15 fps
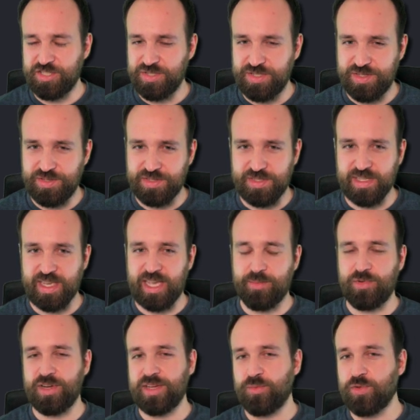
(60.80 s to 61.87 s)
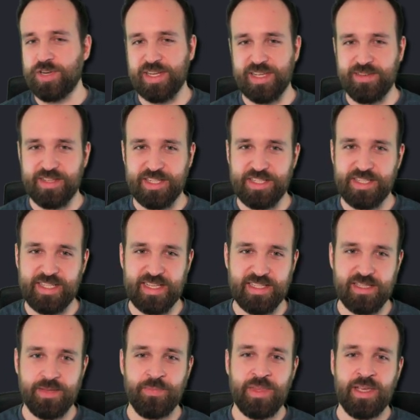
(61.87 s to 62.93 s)
to use the camera and want to give it a
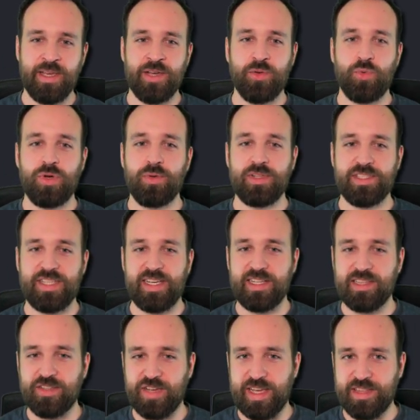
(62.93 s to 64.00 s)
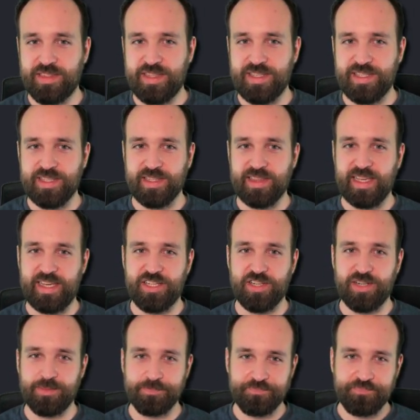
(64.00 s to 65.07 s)
test. We will take a look at this
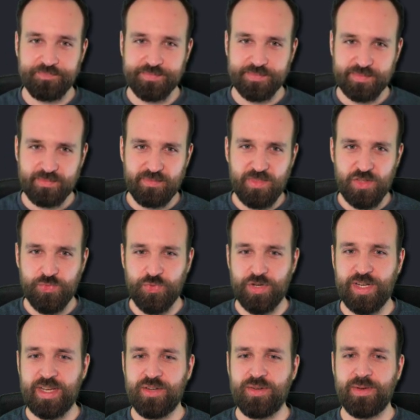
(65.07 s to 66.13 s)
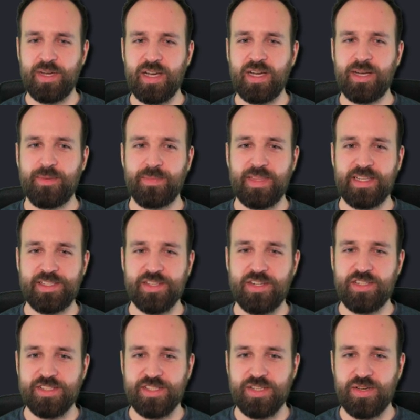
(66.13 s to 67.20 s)
later. For now, um, let's
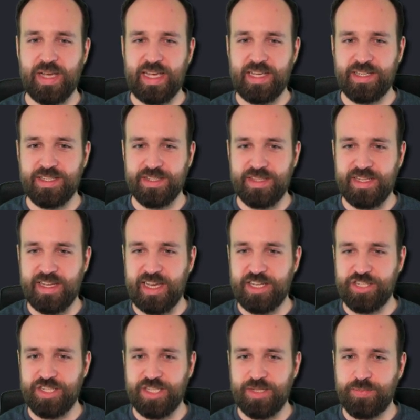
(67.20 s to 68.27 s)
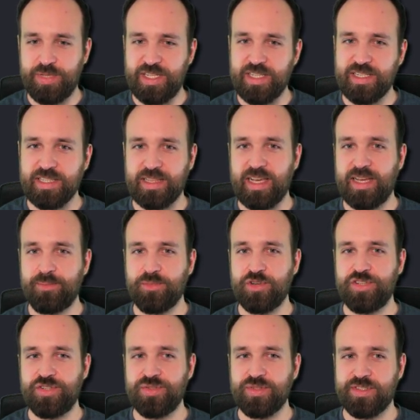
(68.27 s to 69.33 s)
also add the HTTP client
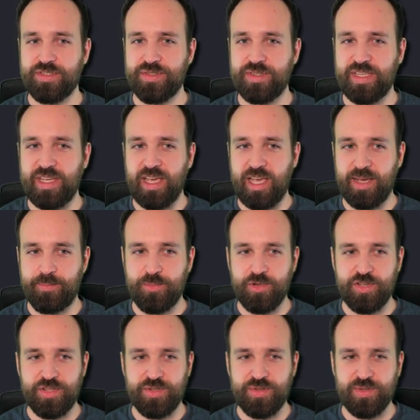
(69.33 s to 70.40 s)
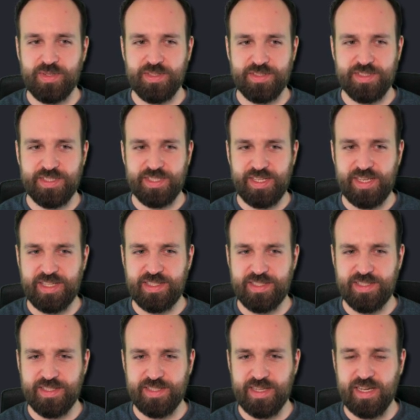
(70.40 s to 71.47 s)
module to the app module
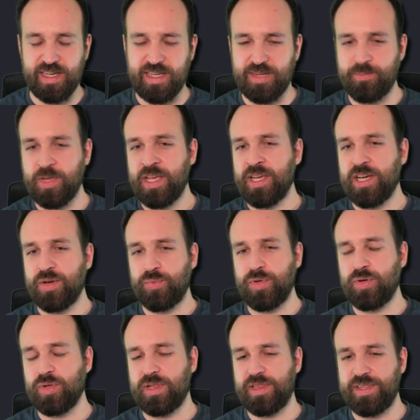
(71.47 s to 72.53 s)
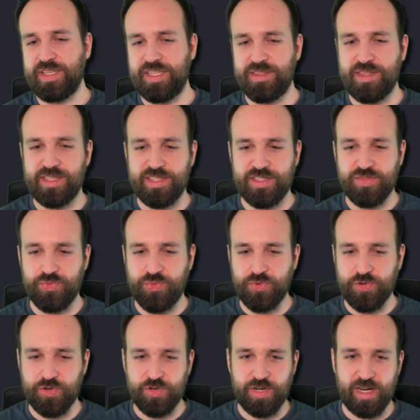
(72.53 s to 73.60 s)
since um, we will need this
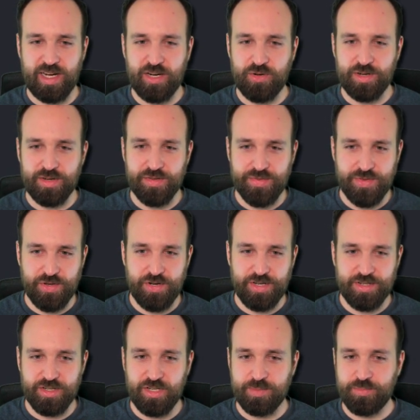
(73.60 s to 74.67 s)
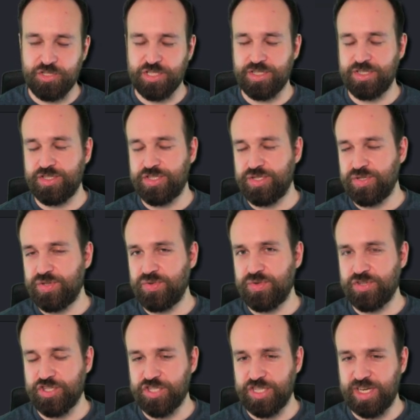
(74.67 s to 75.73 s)
for our third option to
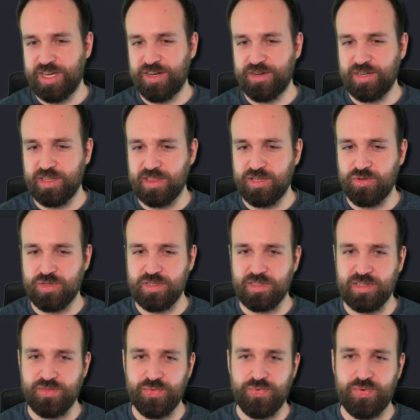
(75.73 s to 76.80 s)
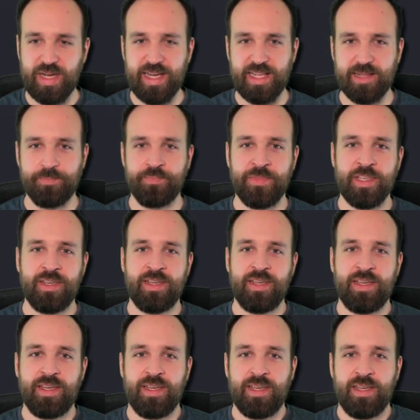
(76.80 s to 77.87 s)
share a local file.
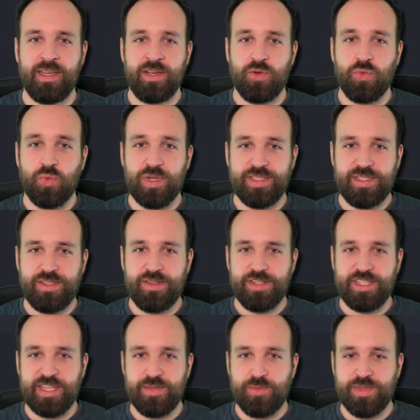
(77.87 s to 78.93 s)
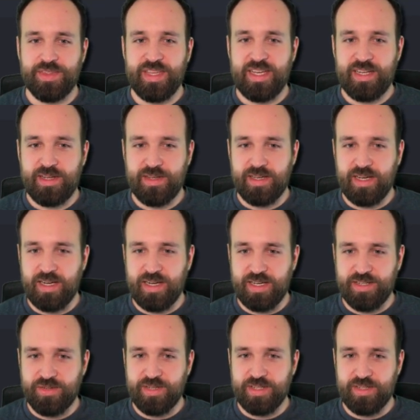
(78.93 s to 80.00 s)
Once you're done with that, uh,
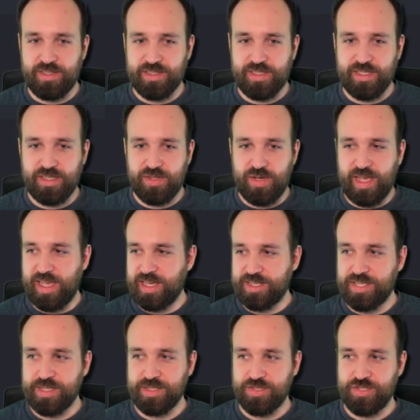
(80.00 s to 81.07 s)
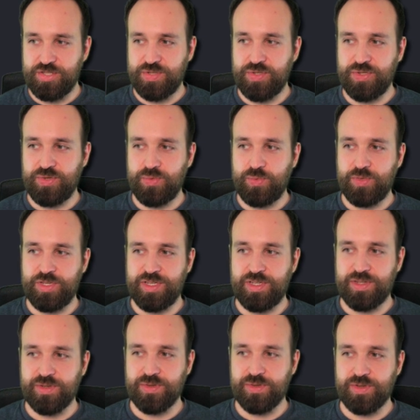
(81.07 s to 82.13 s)
you can also add to
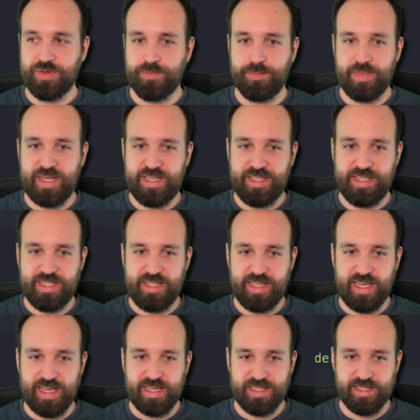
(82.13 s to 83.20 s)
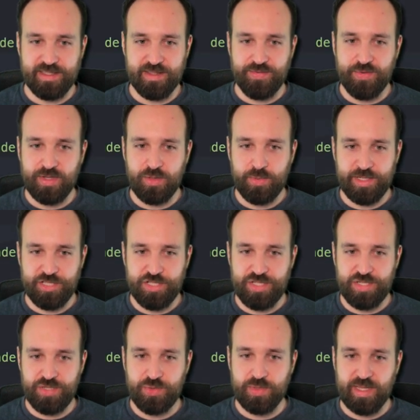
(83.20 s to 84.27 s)
your main TS the following
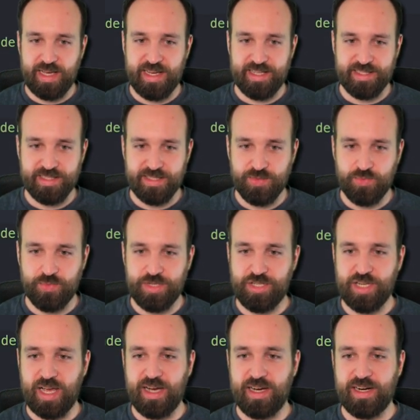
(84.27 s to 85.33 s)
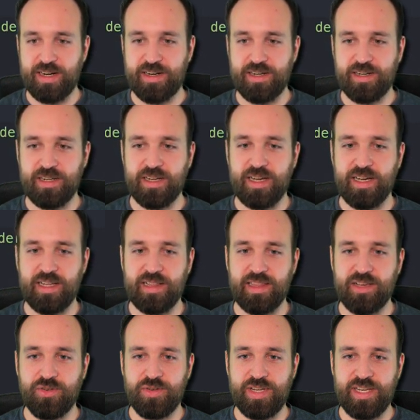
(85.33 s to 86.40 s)
two lines, which are uh,
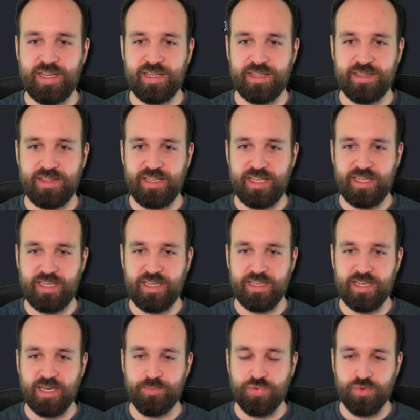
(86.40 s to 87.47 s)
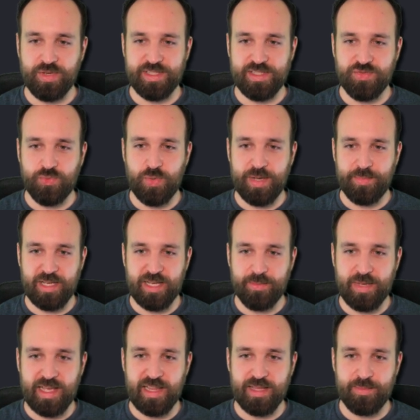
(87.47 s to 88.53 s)
loading the uh, progressive web app
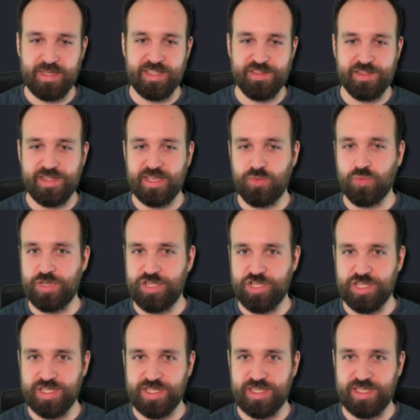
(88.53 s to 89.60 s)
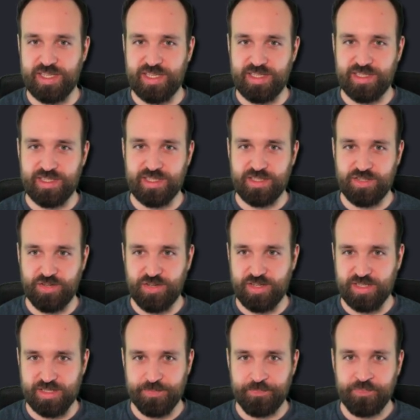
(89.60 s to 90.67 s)
elements that we just
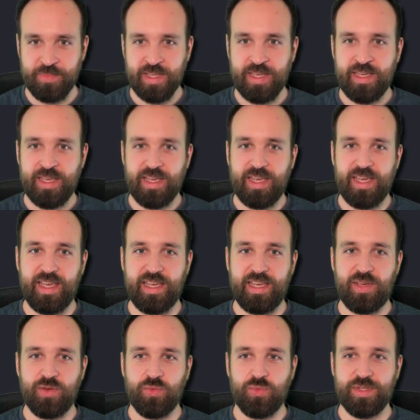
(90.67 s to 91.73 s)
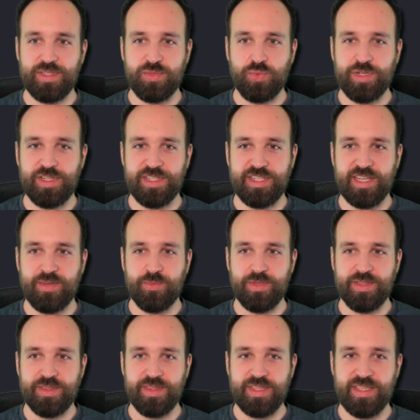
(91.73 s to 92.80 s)
installed. And once we're done
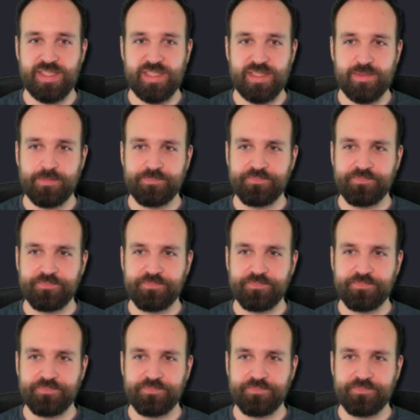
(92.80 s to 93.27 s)
with this,